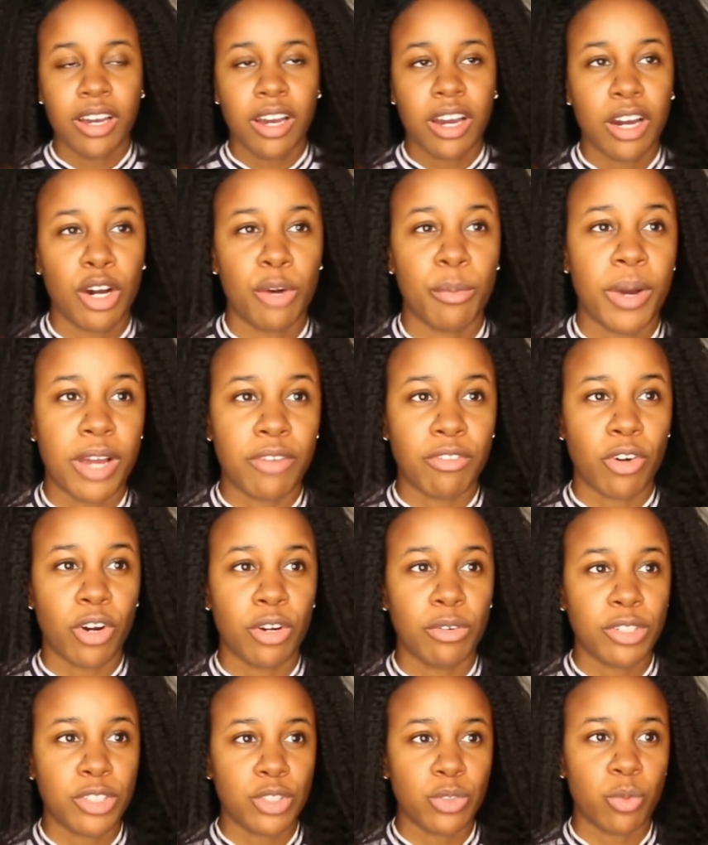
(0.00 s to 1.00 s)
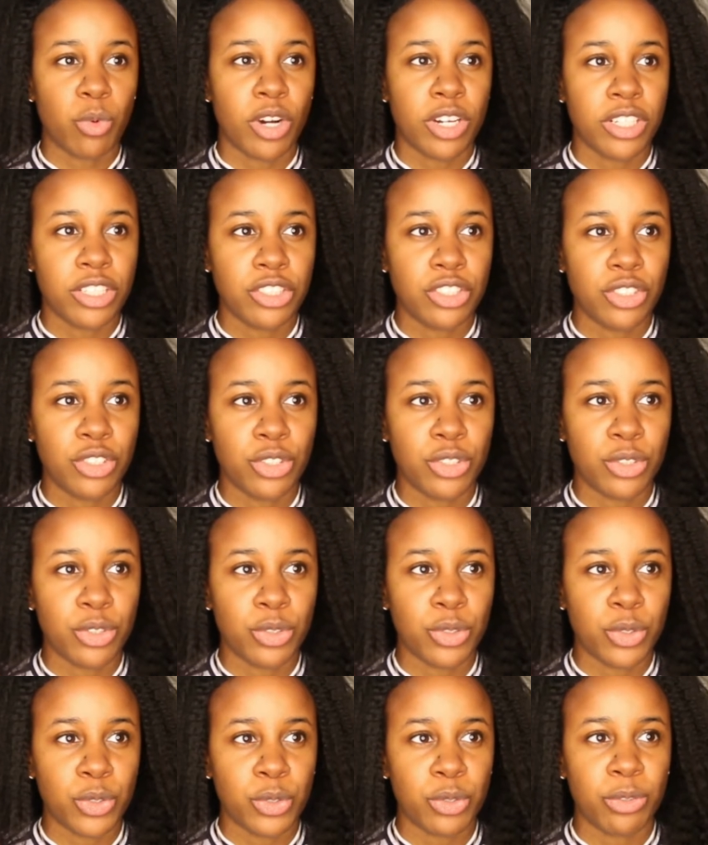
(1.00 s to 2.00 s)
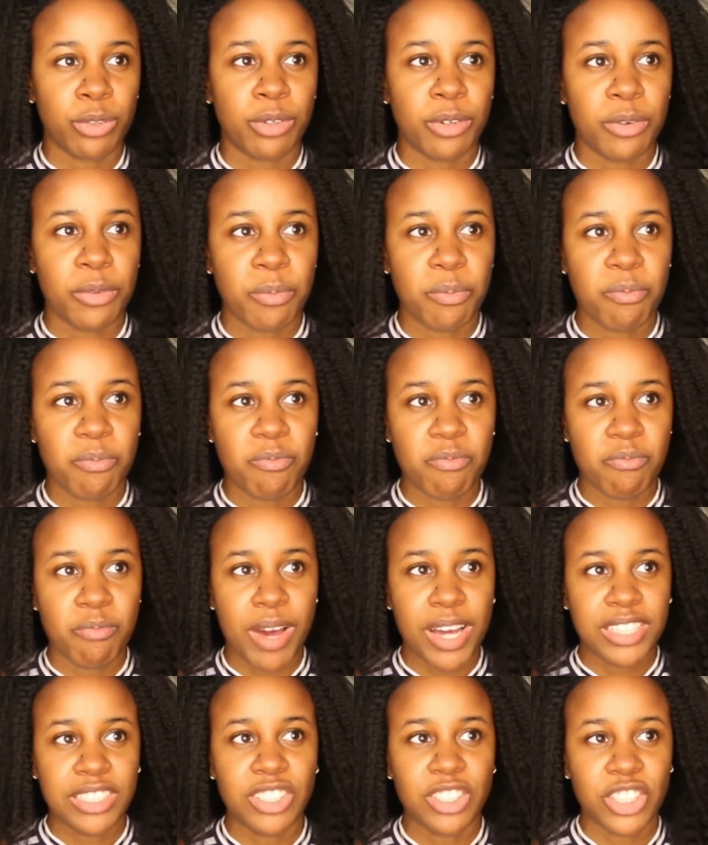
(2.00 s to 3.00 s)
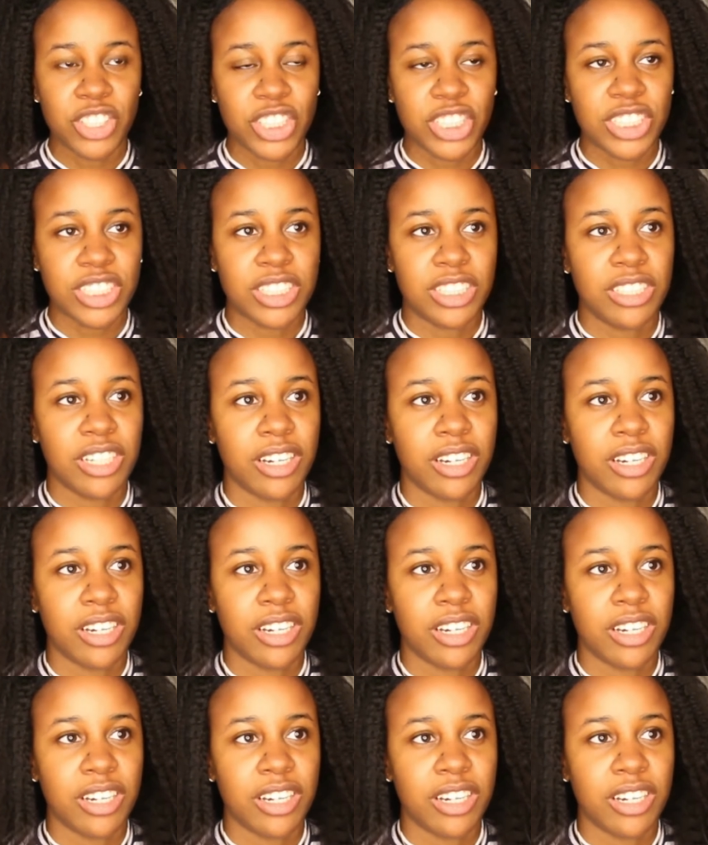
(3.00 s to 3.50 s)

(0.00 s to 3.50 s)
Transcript: I've always wanted to master